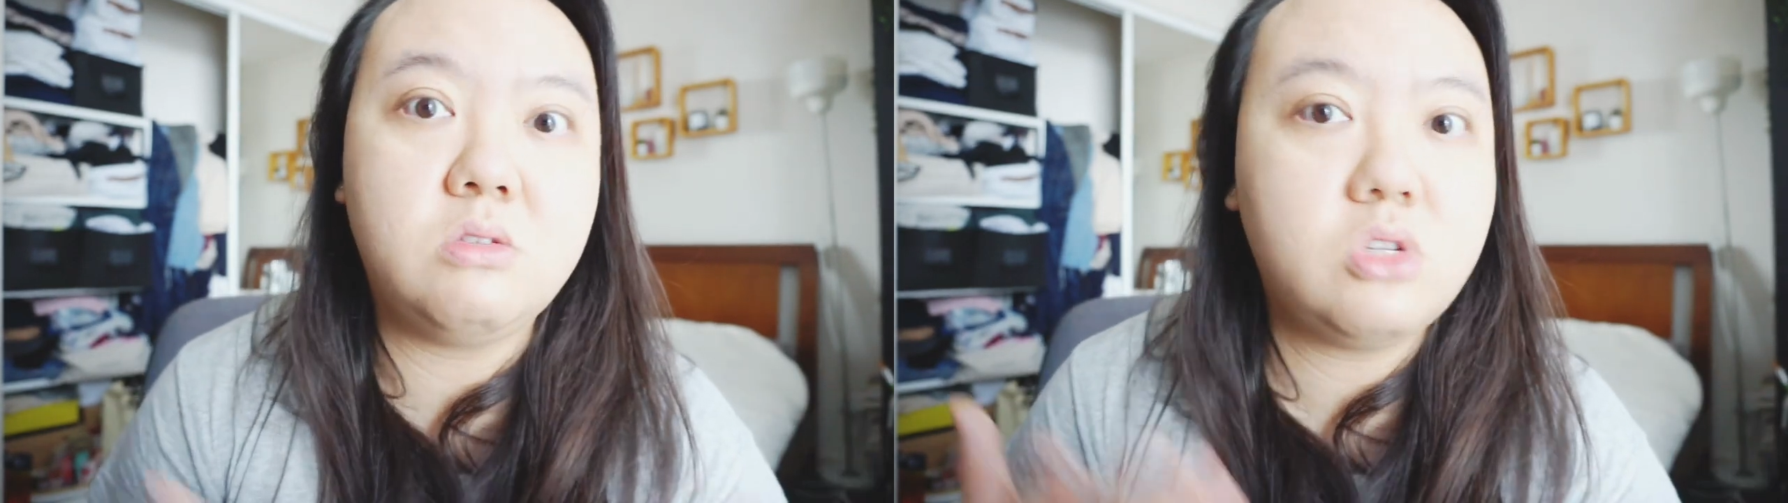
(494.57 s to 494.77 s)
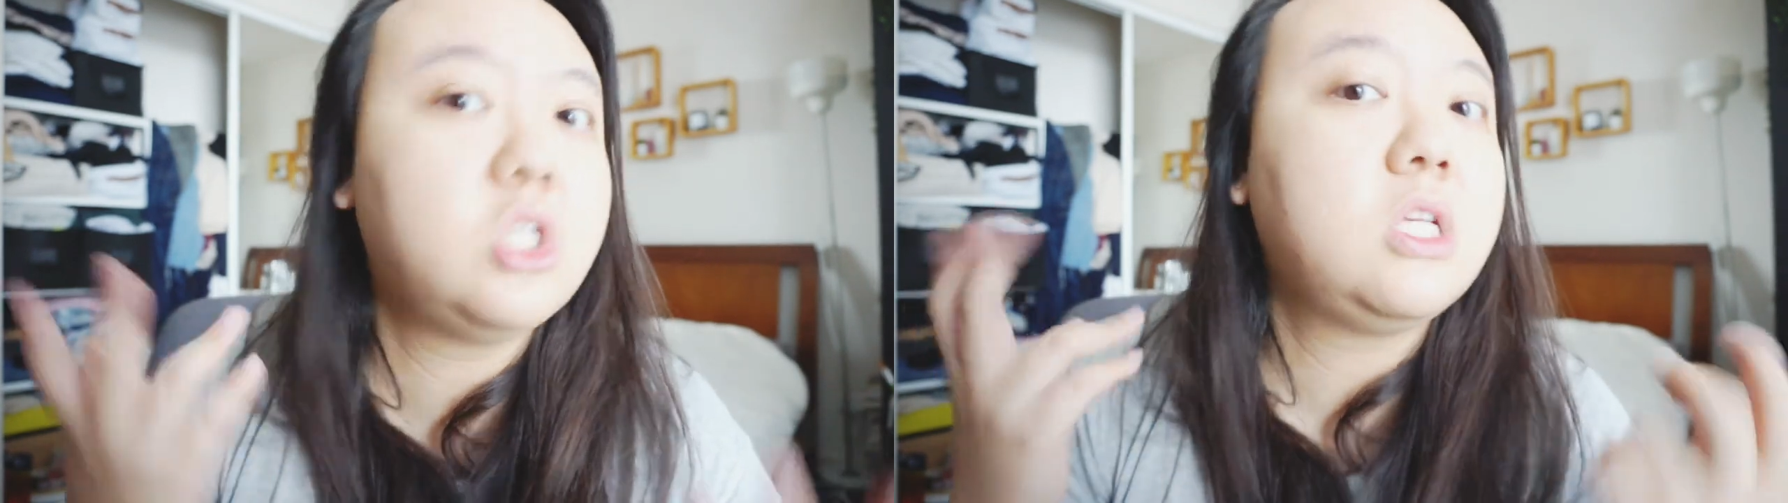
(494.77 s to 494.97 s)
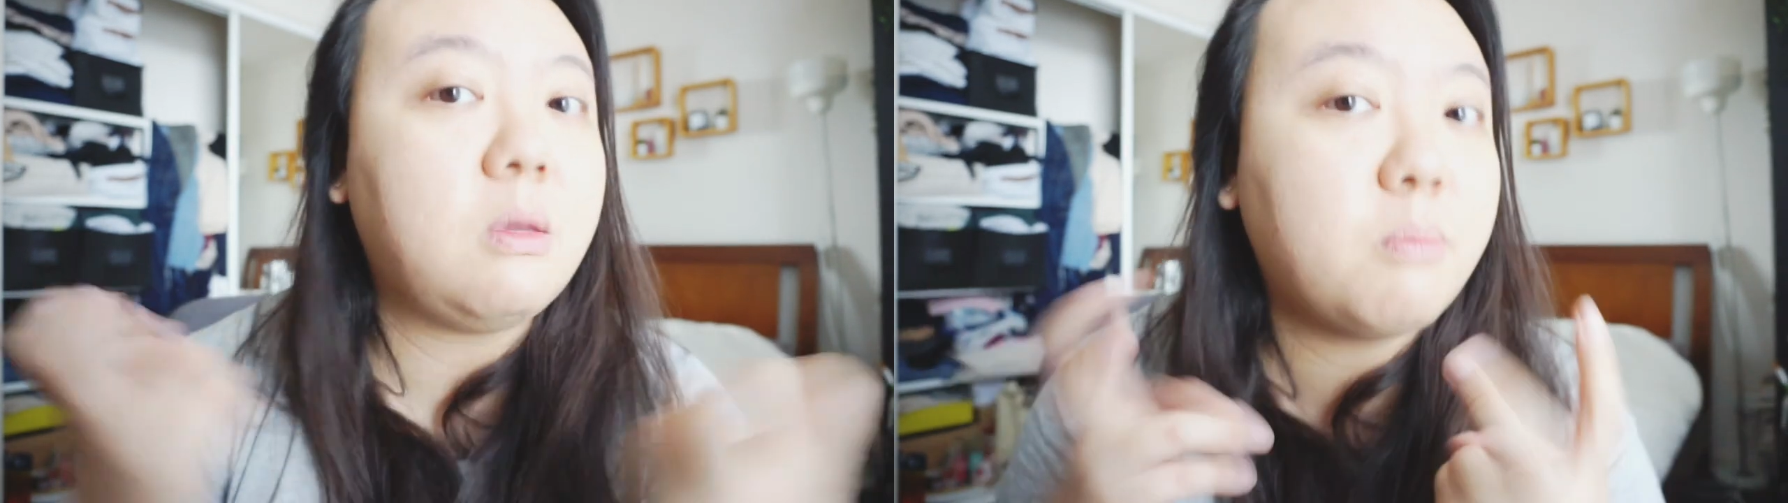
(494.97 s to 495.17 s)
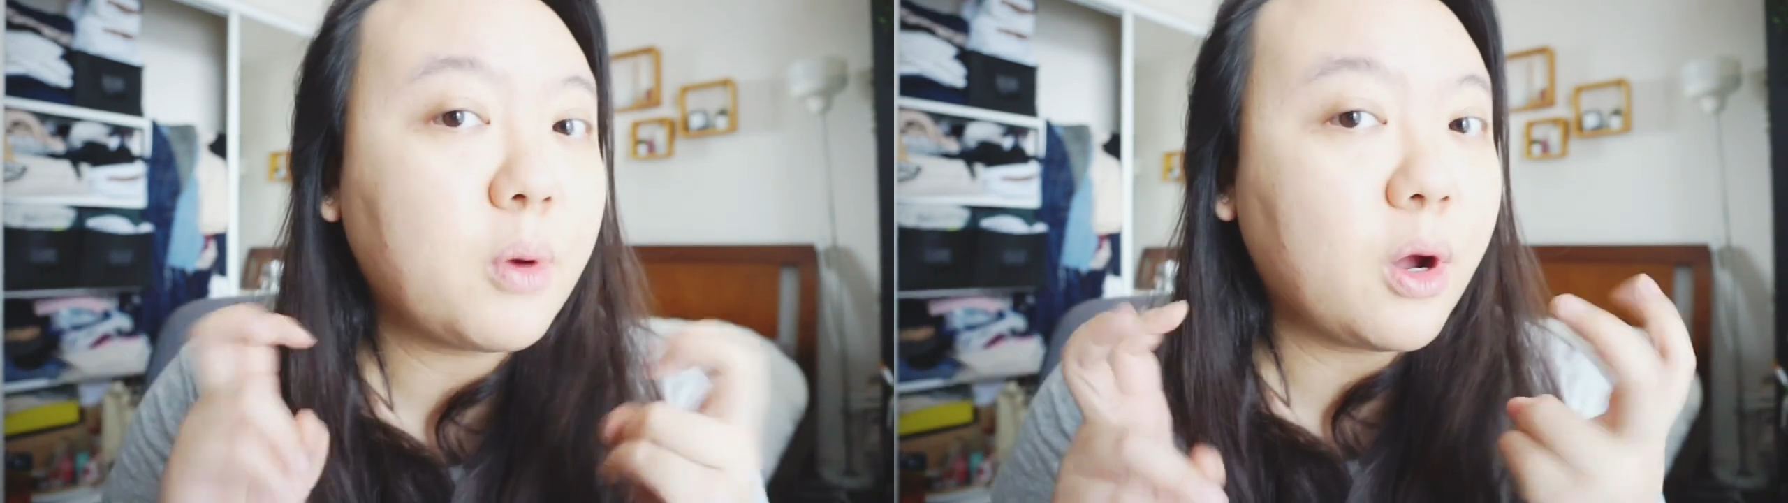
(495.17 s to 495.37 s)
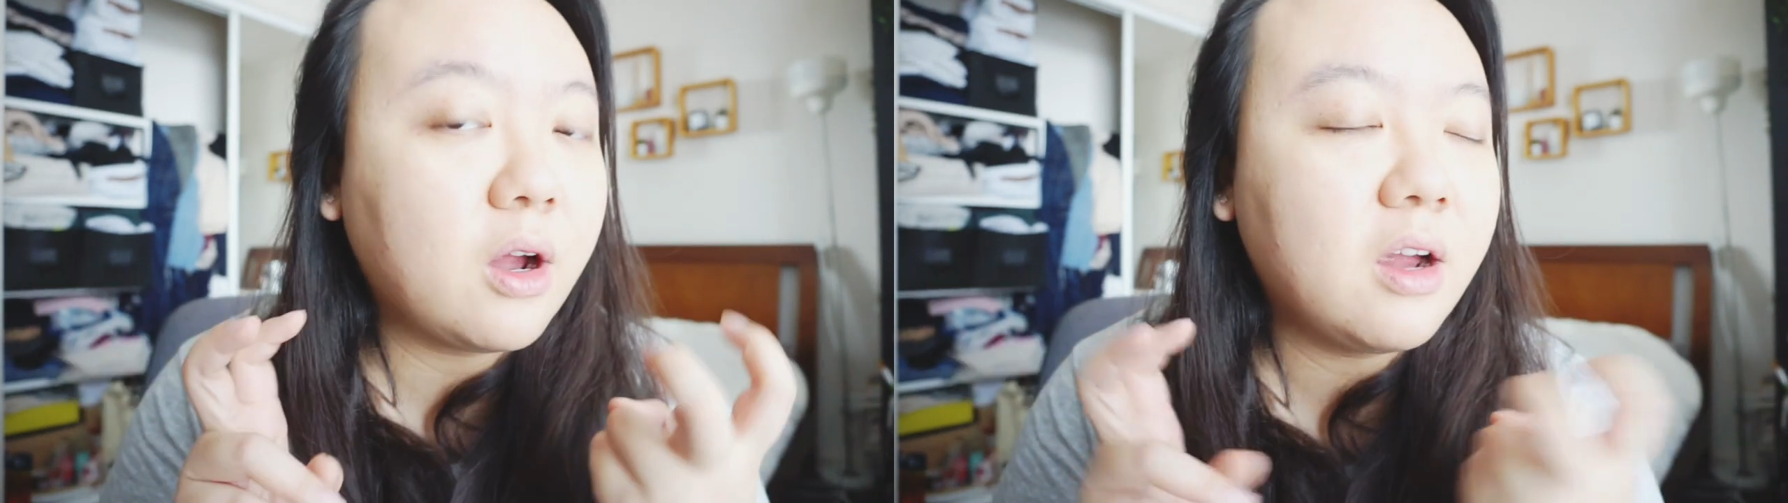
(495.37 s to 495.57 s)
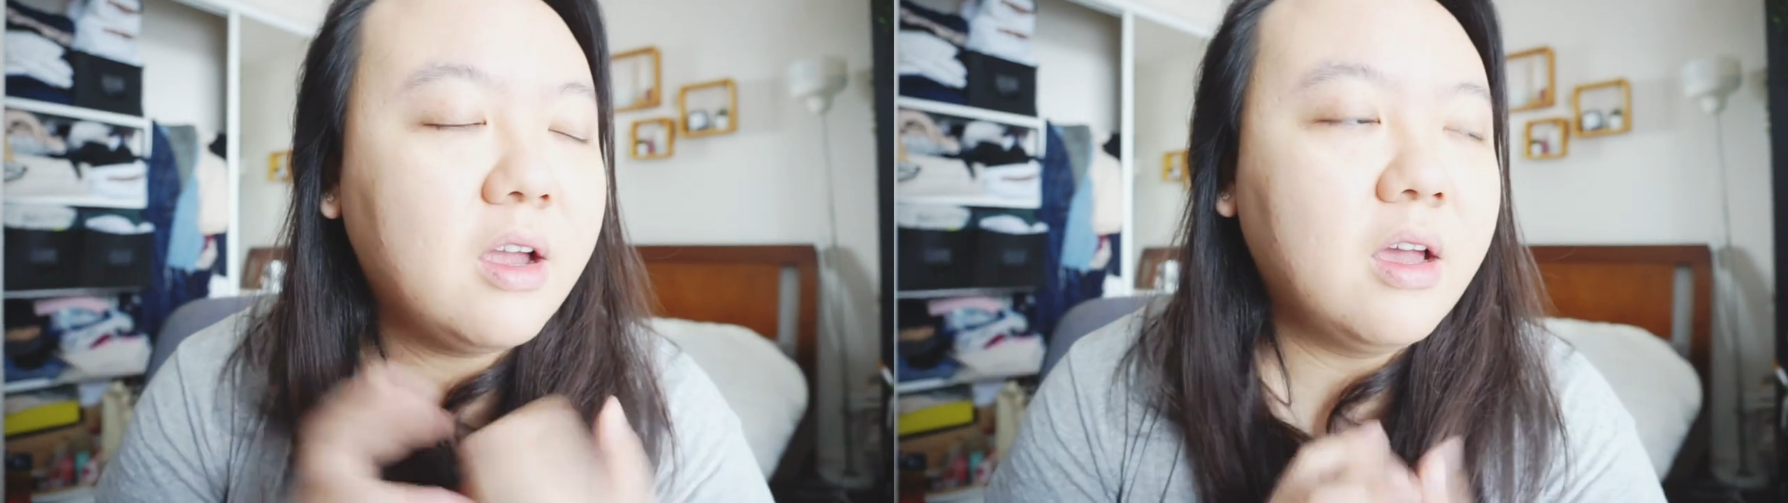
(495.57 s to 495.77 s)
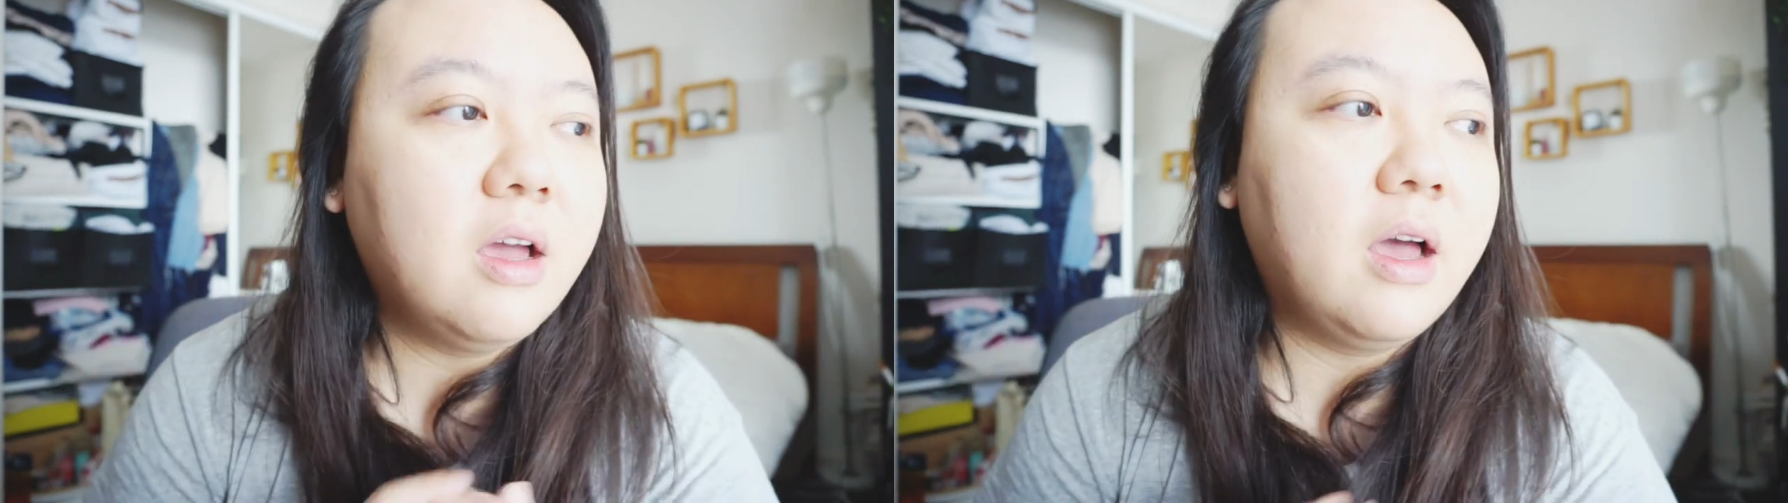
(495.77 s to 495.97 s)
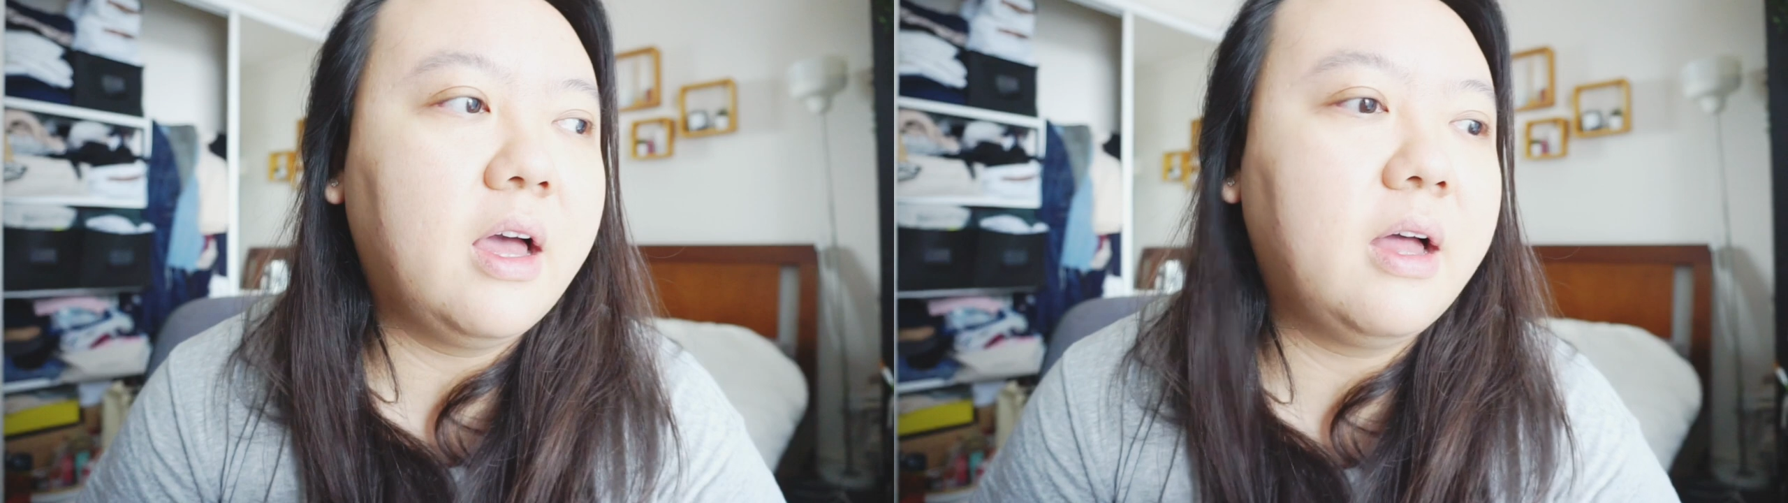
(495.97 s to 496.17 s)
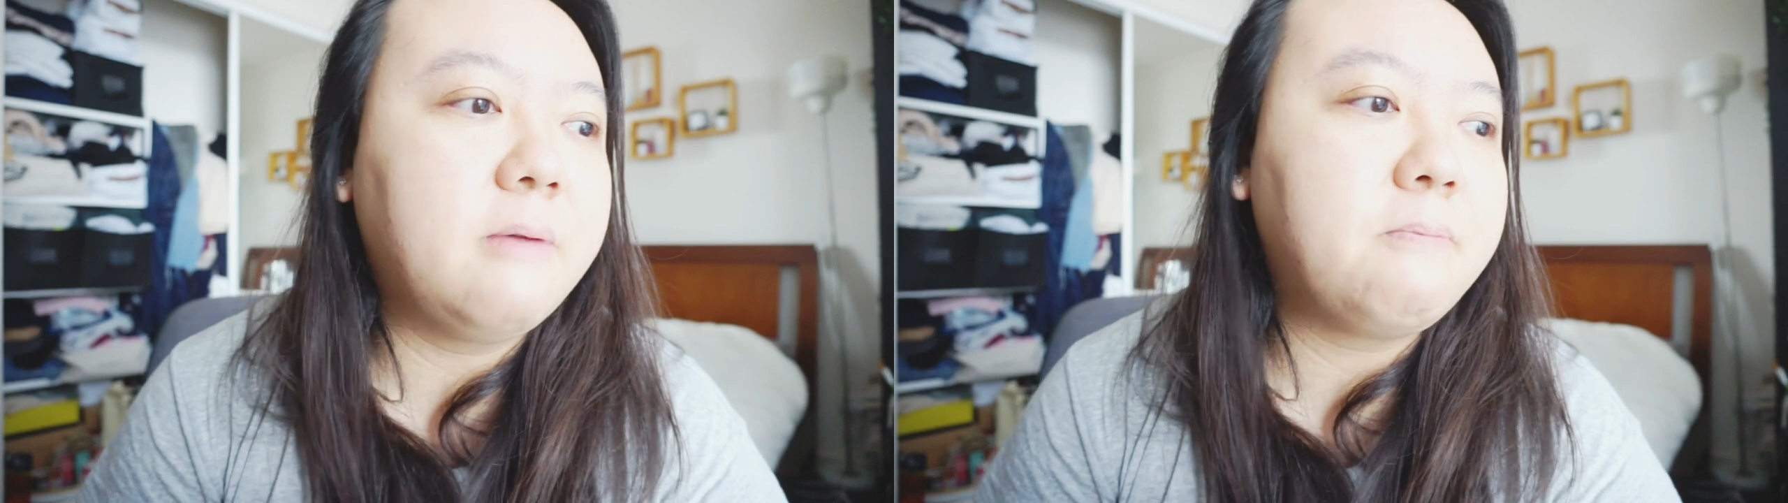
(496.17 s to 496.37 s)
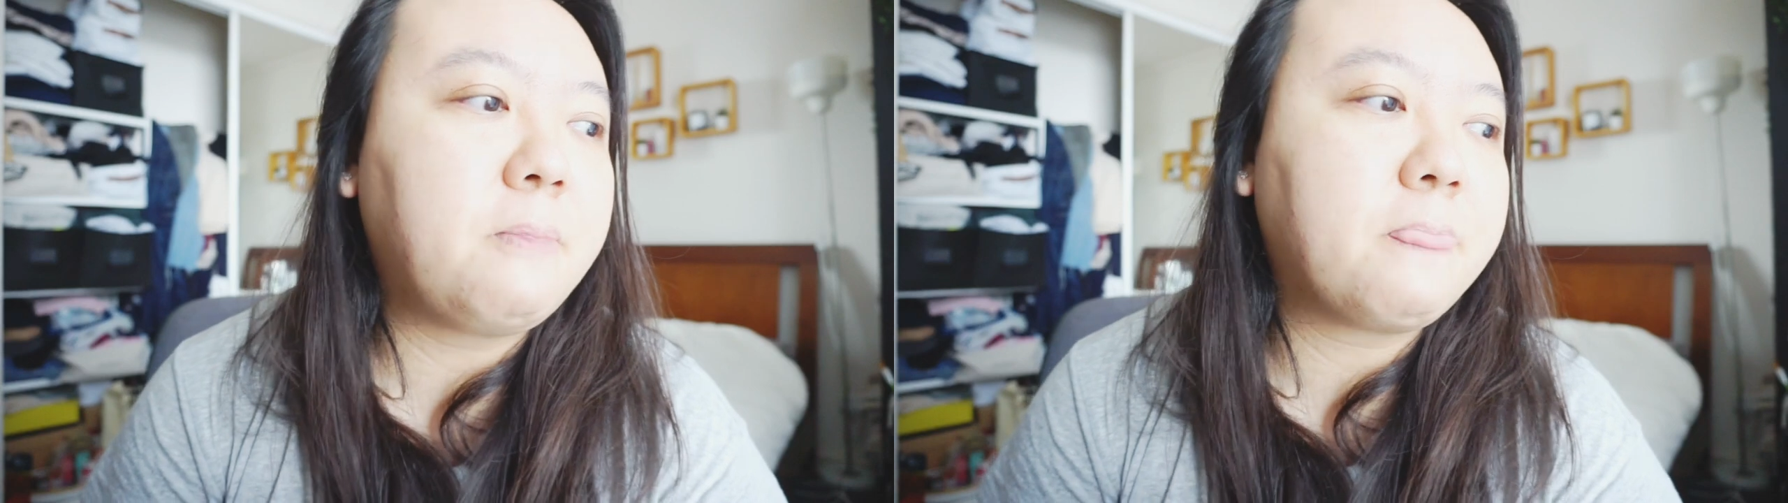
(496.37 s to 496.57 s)
cheaper
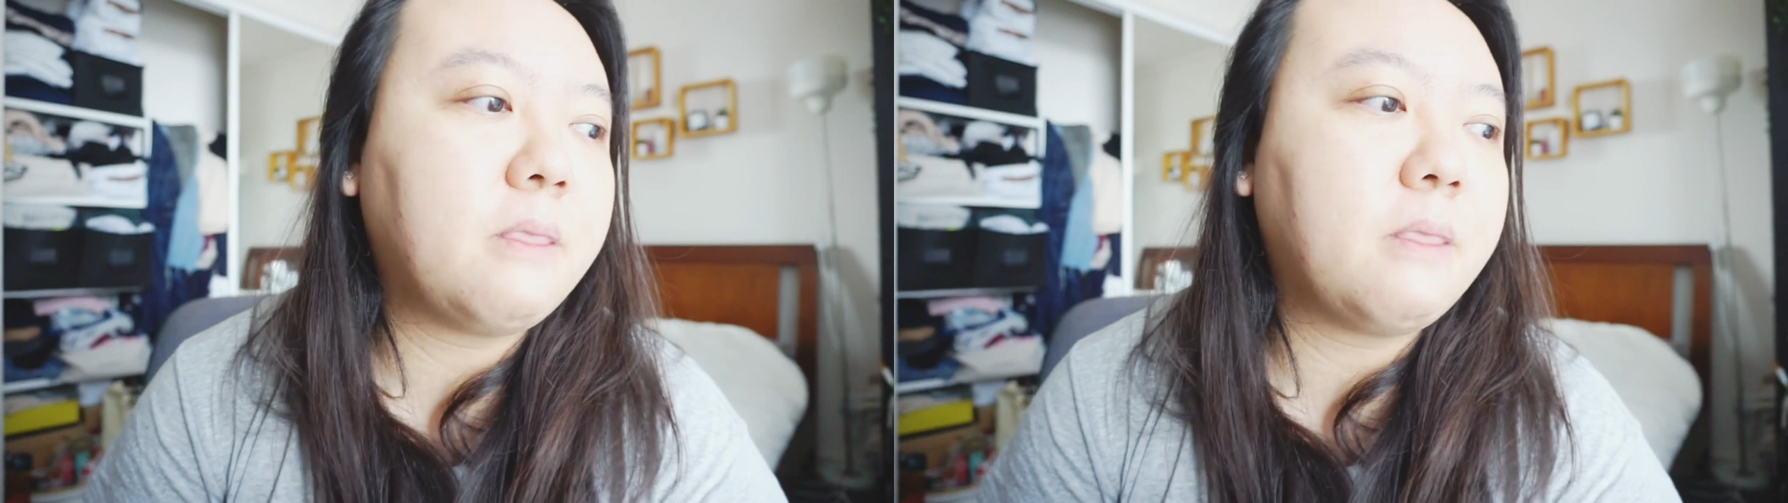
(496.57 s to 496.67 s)
um,